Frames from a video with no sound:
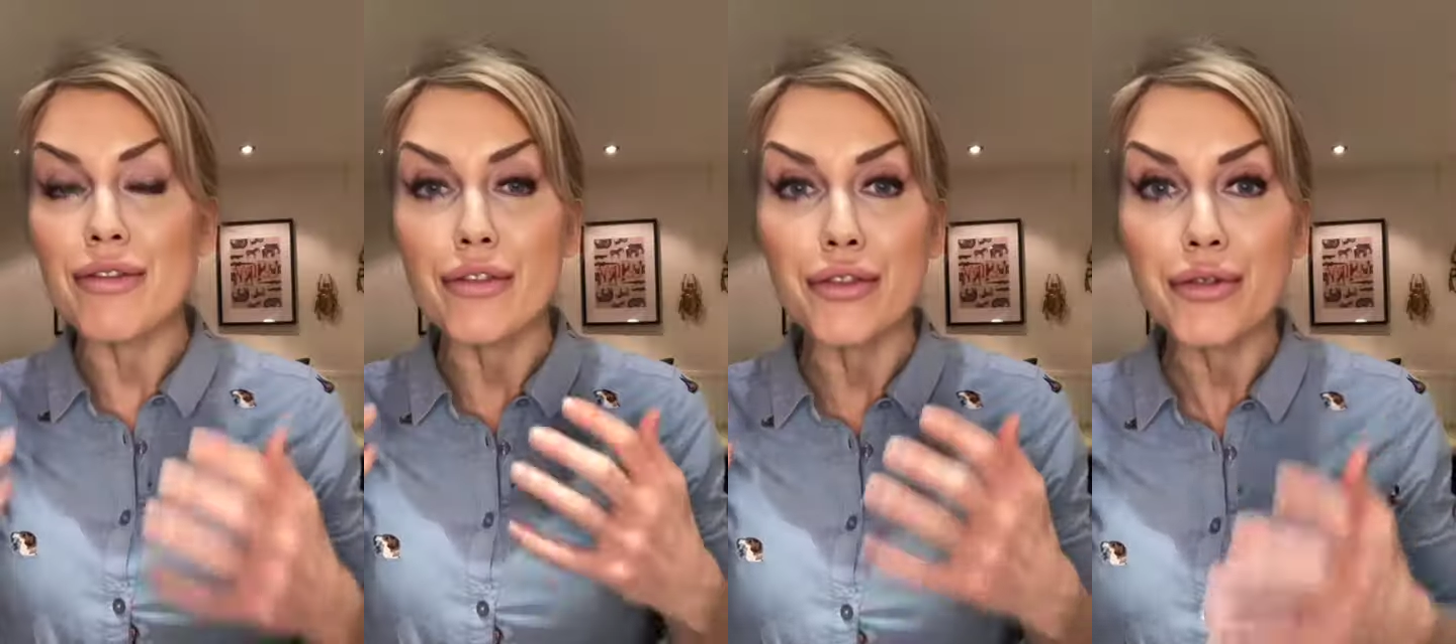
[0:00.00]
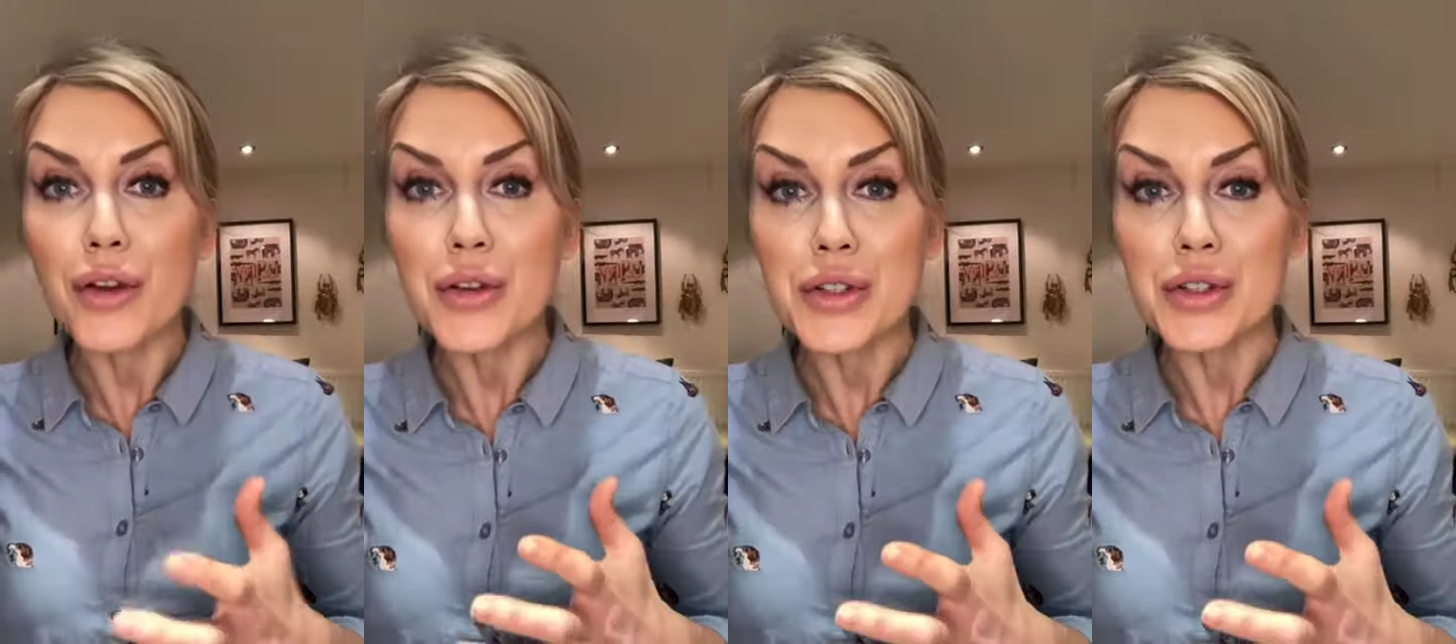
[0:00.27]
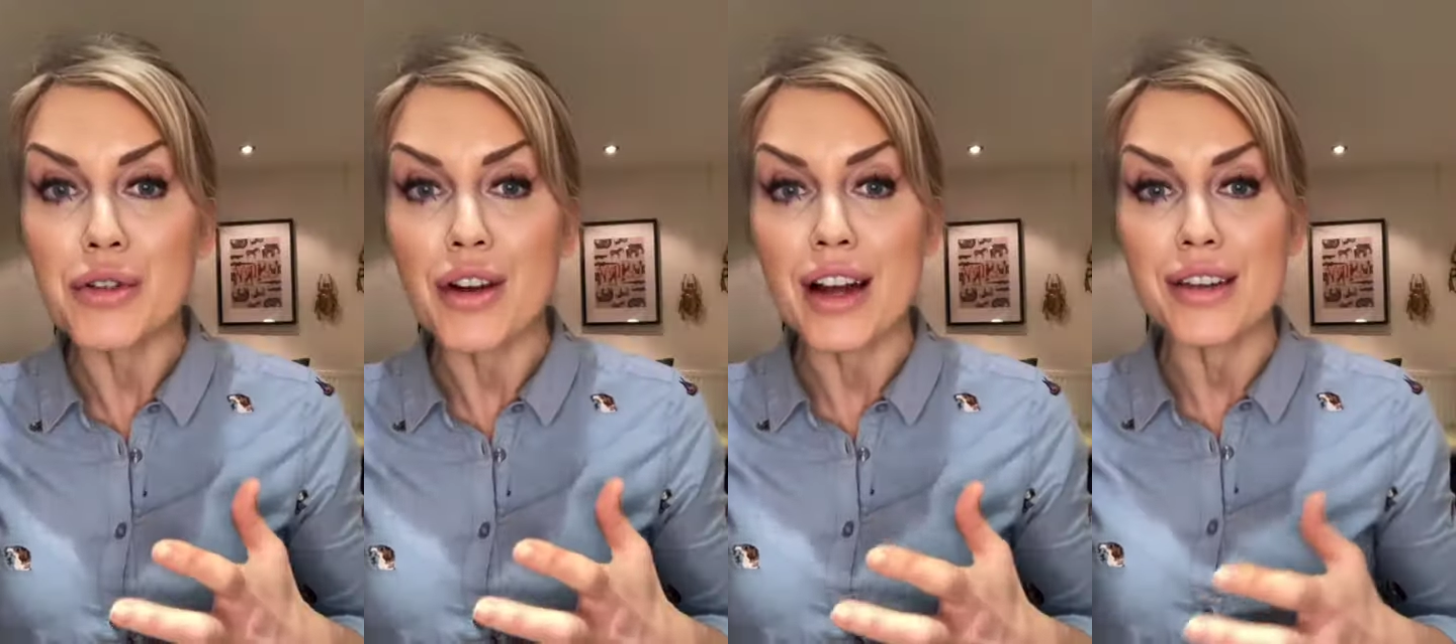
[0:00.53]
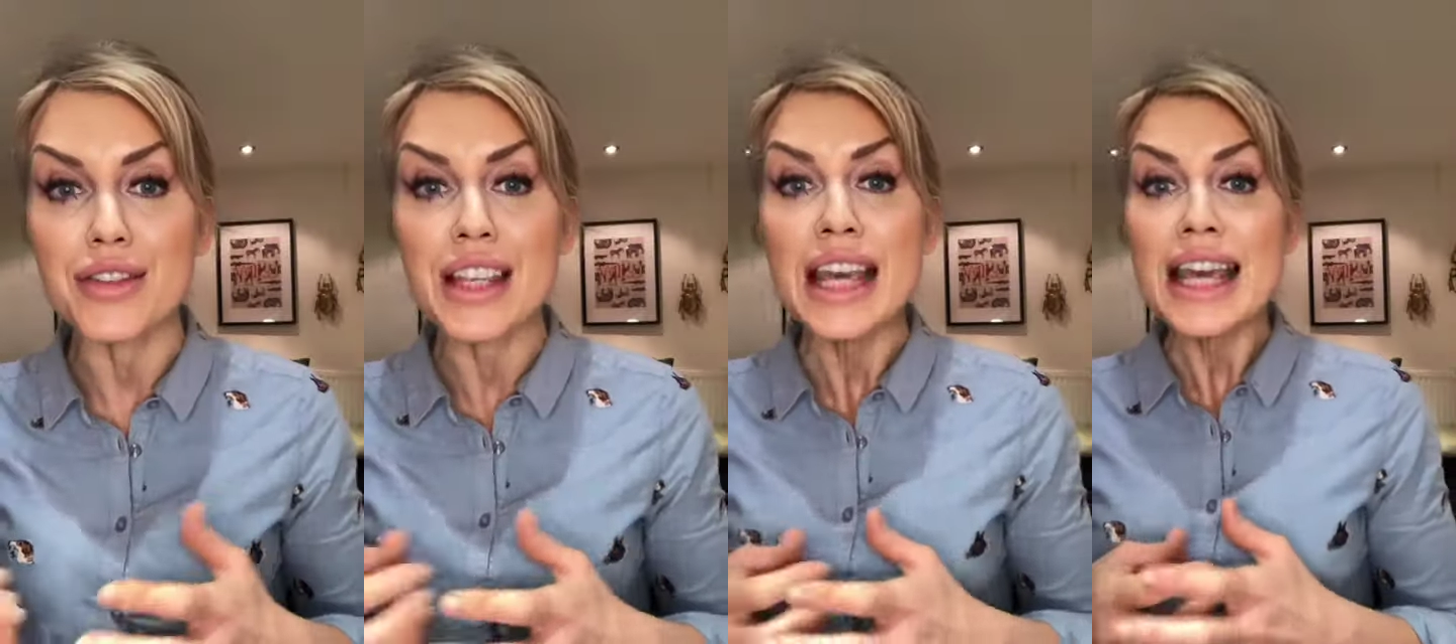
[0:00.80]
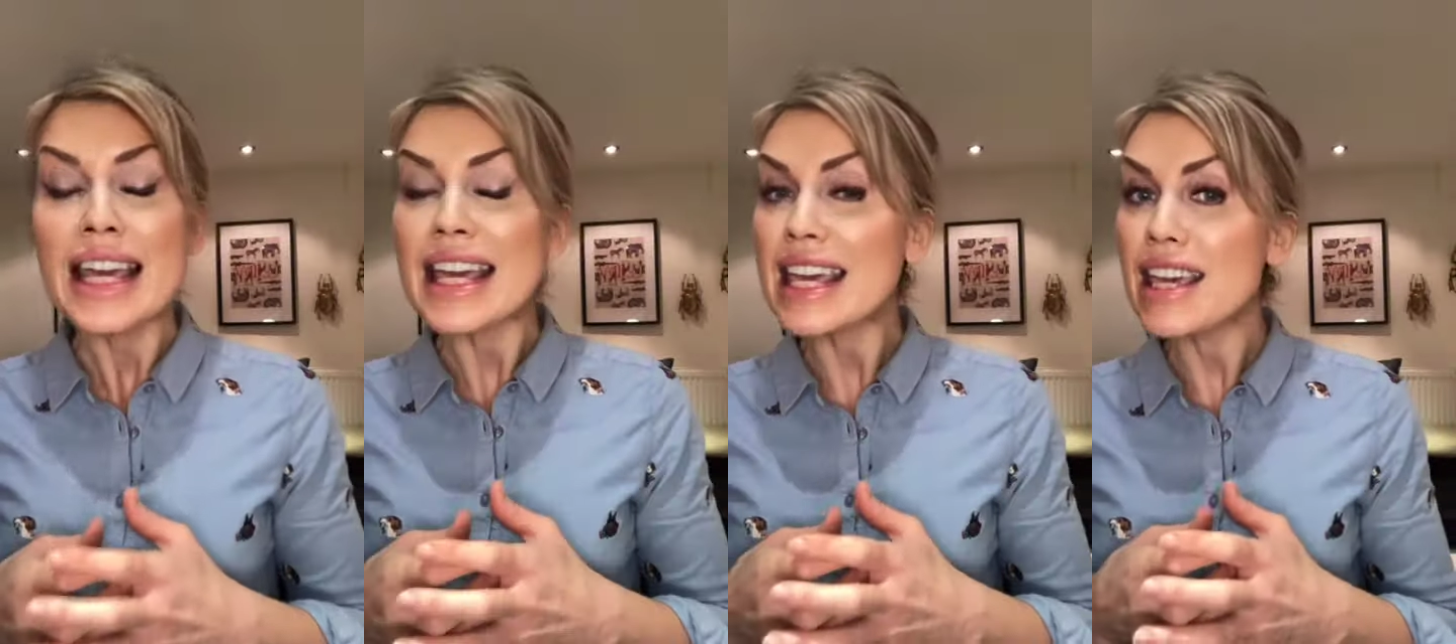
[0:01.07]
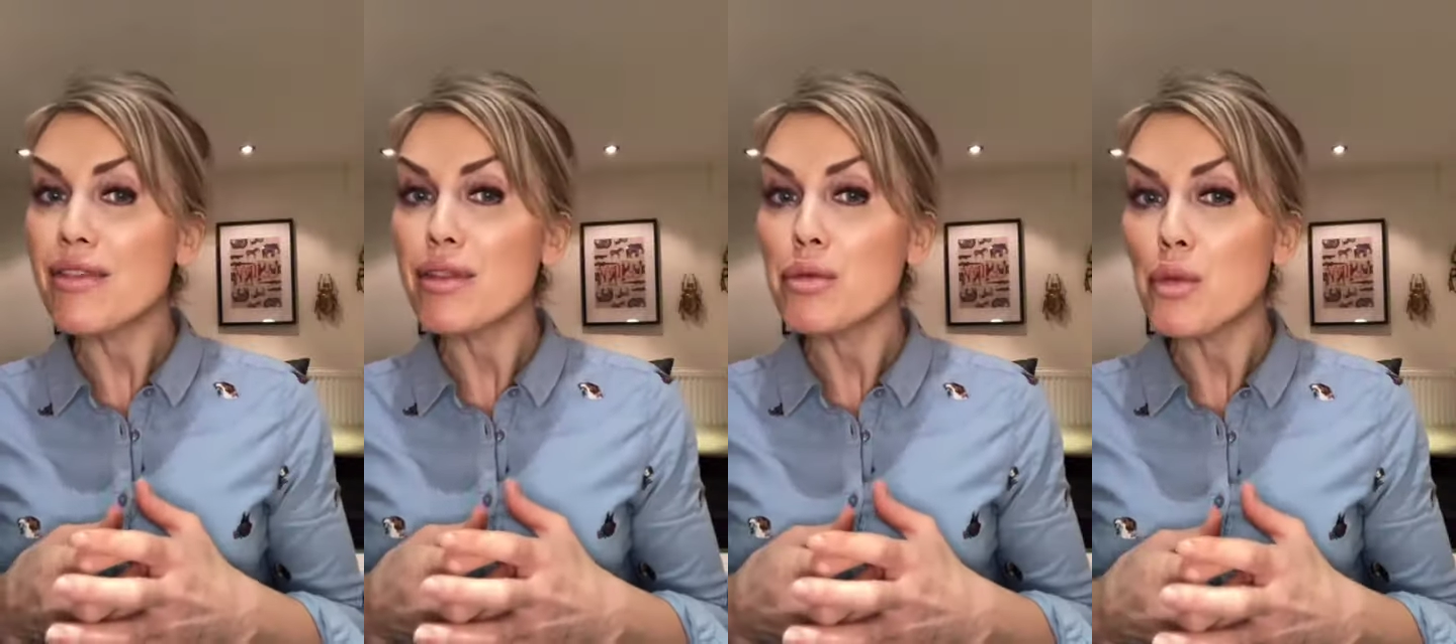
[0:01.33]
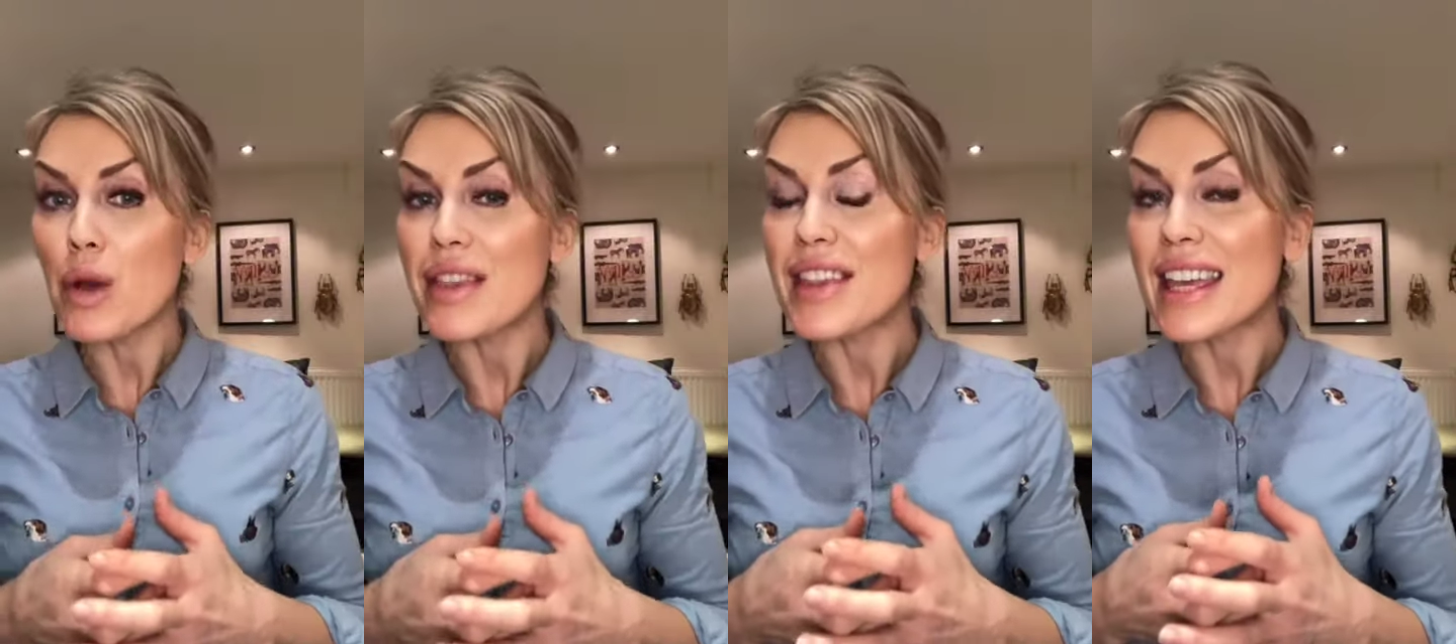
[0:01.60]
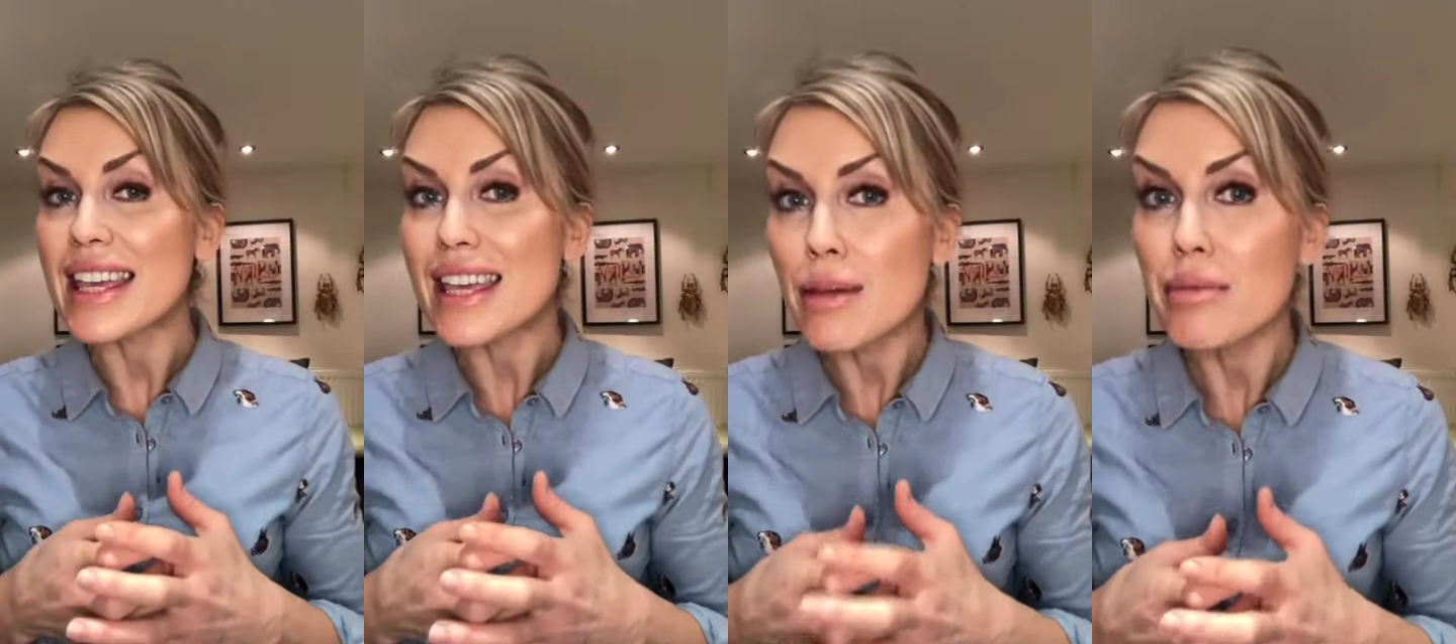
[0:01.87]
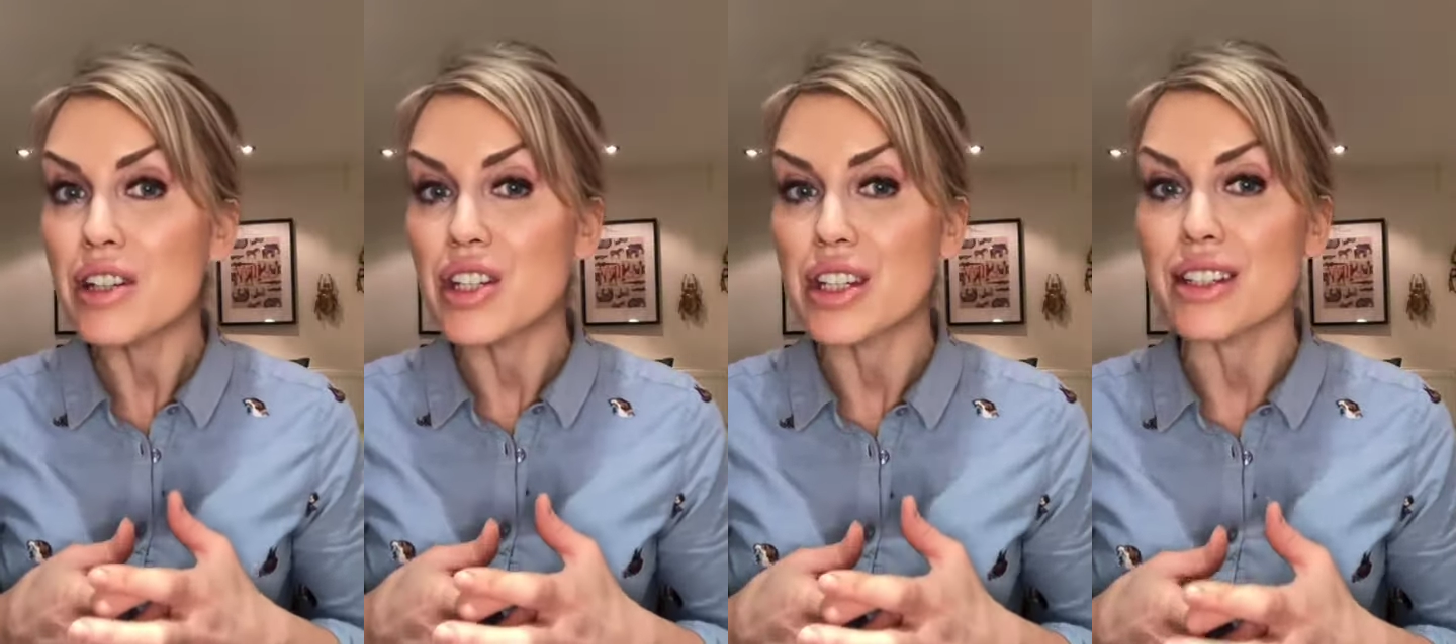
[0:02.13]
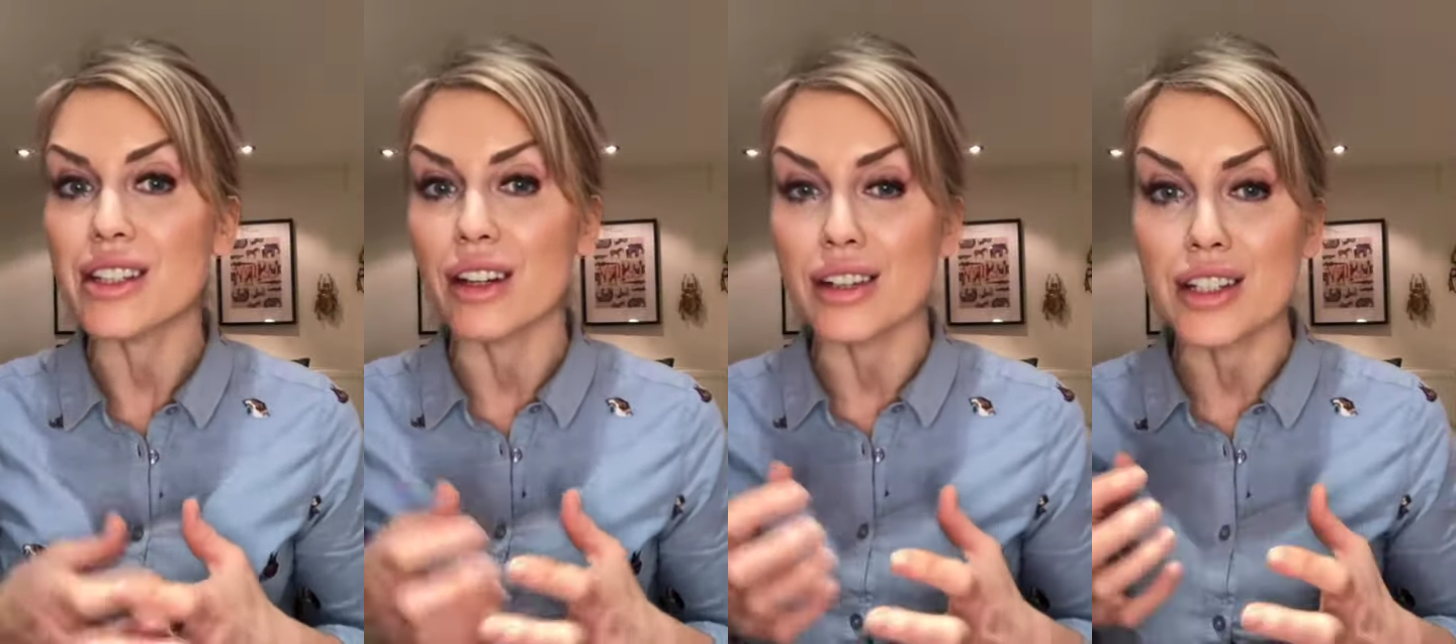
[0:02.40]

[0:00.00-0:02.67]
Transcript: photographs, even when the images are